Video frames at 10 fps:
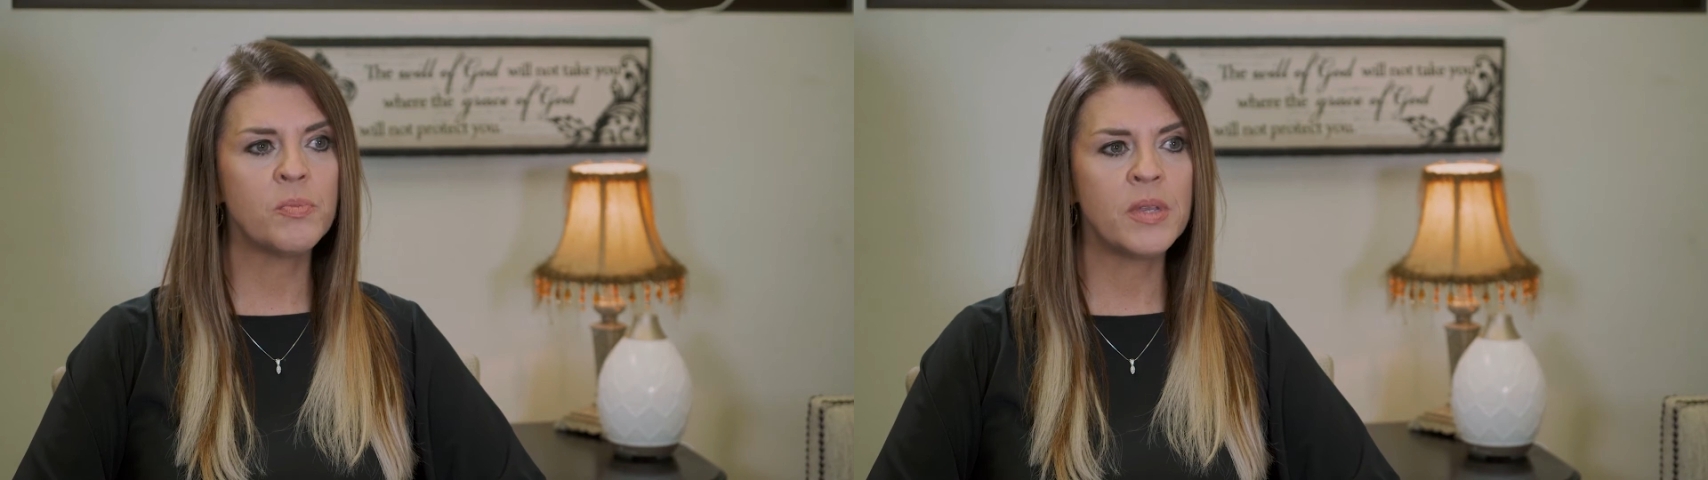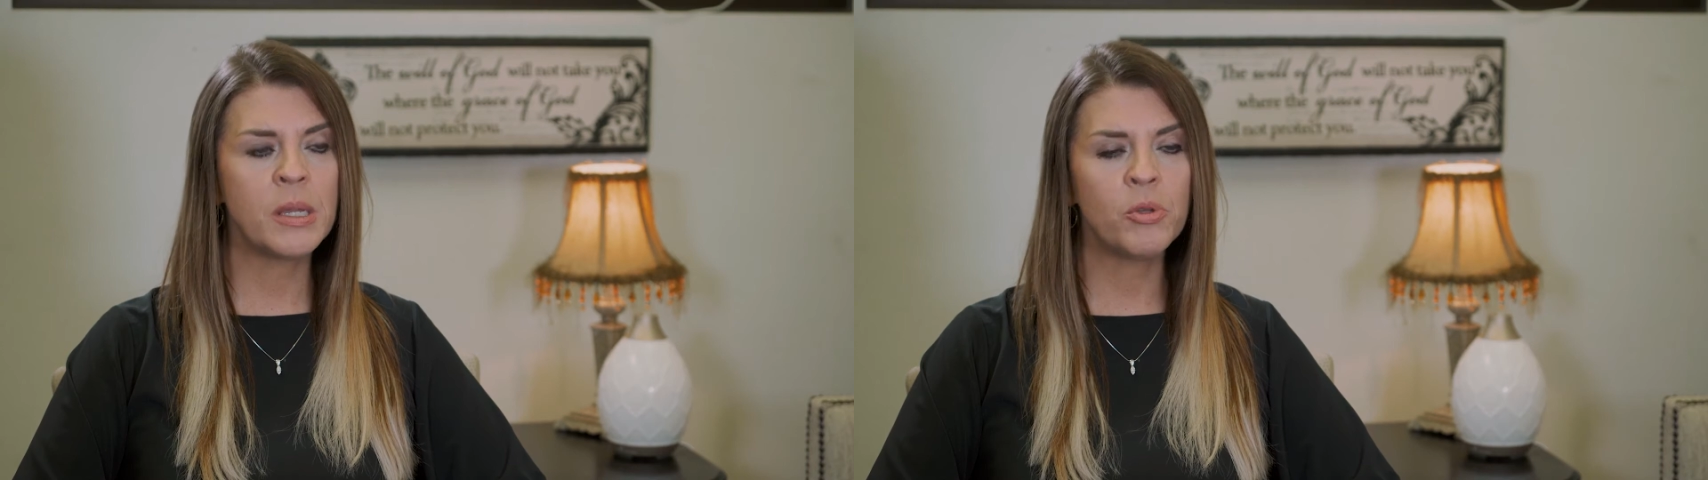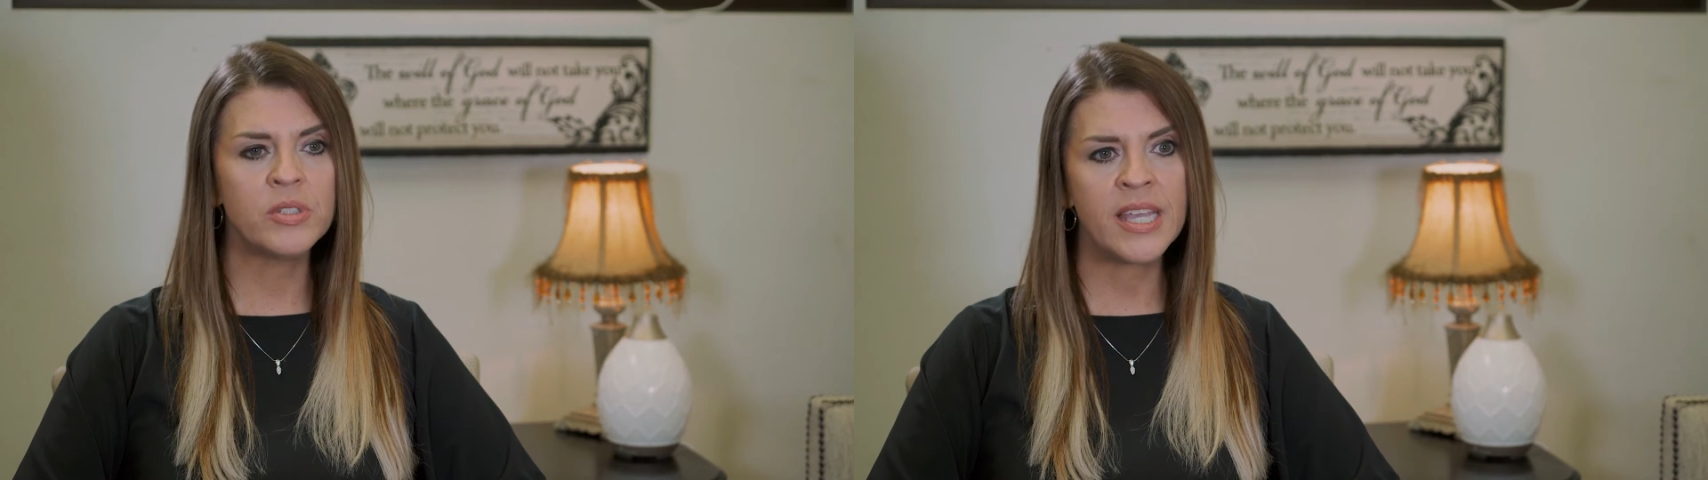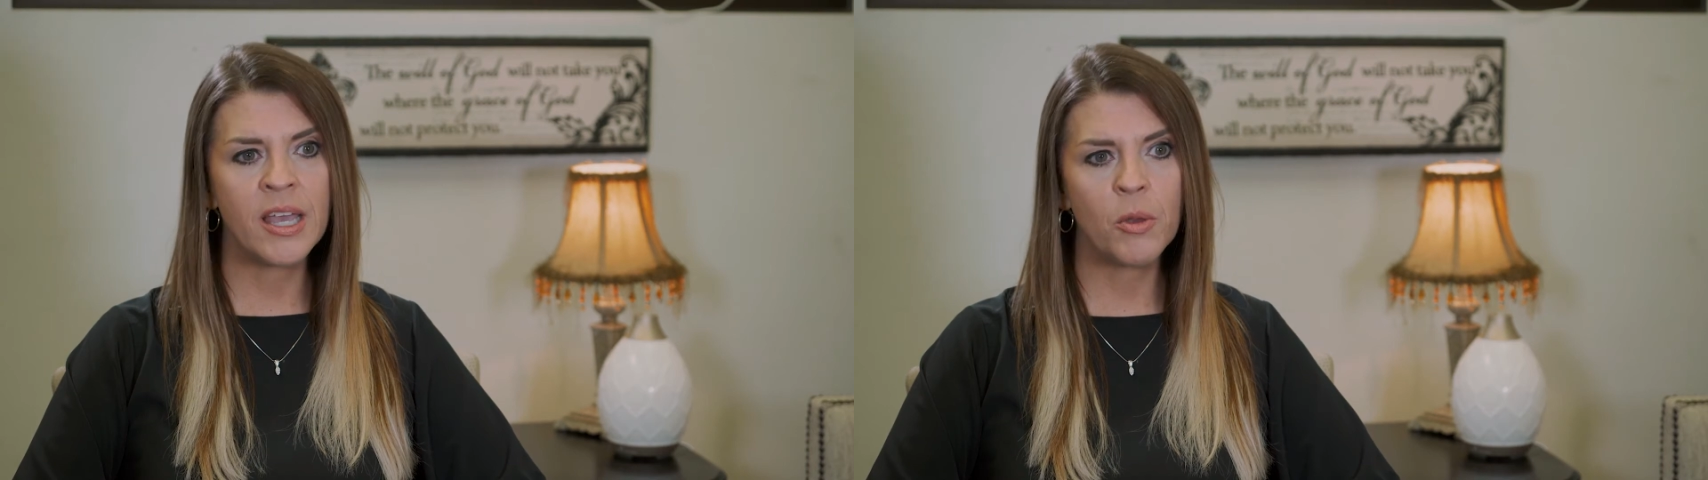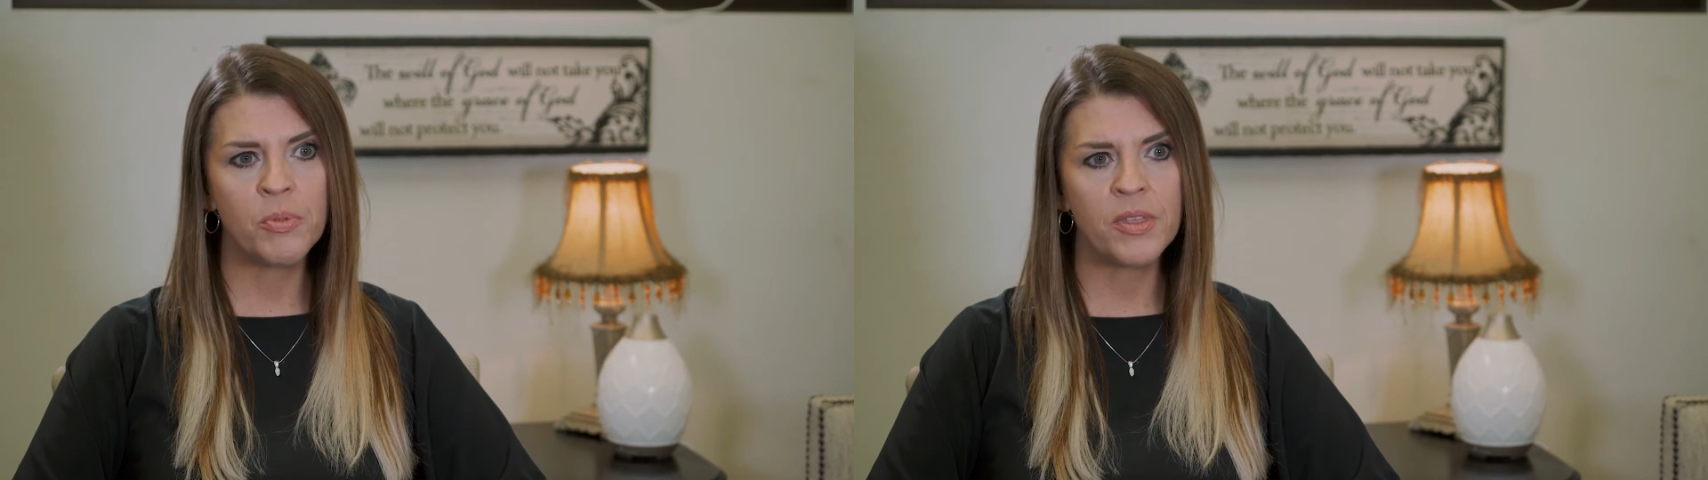to be able to
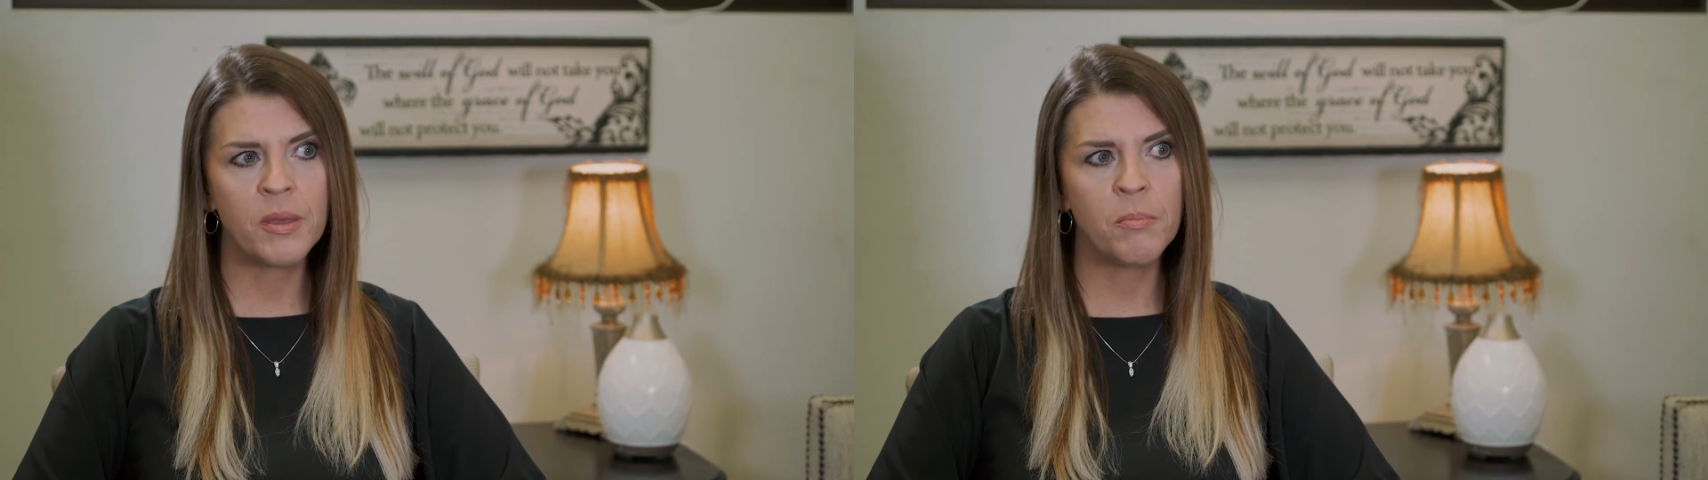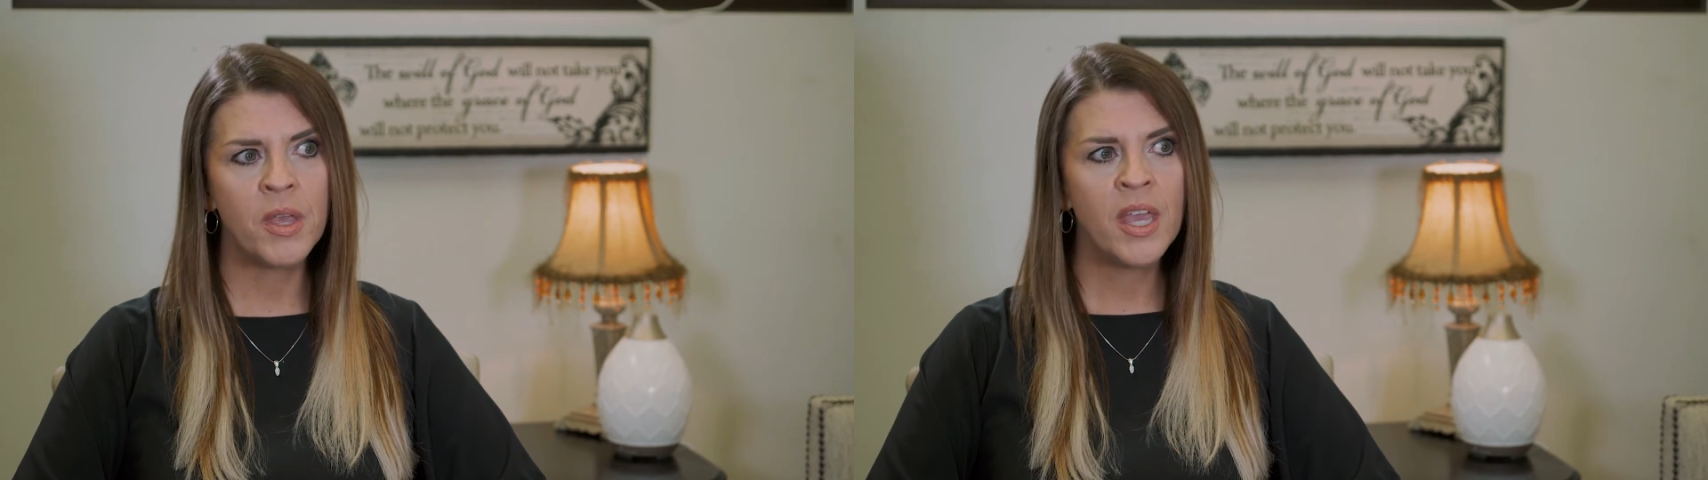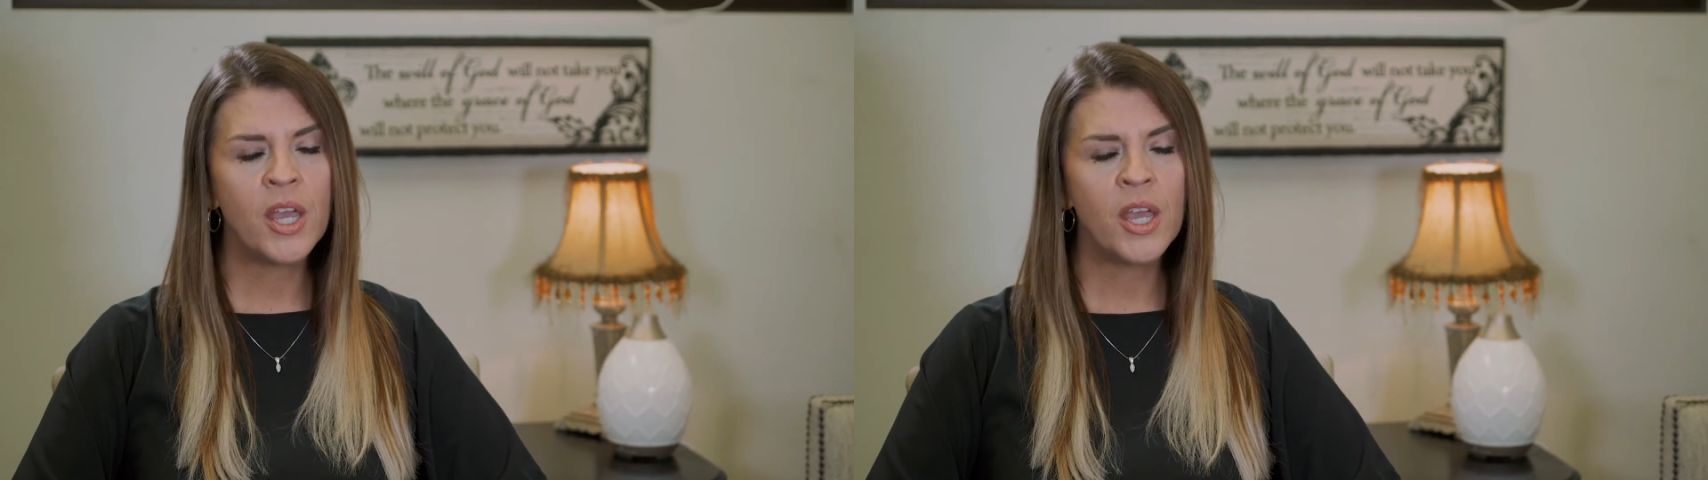help them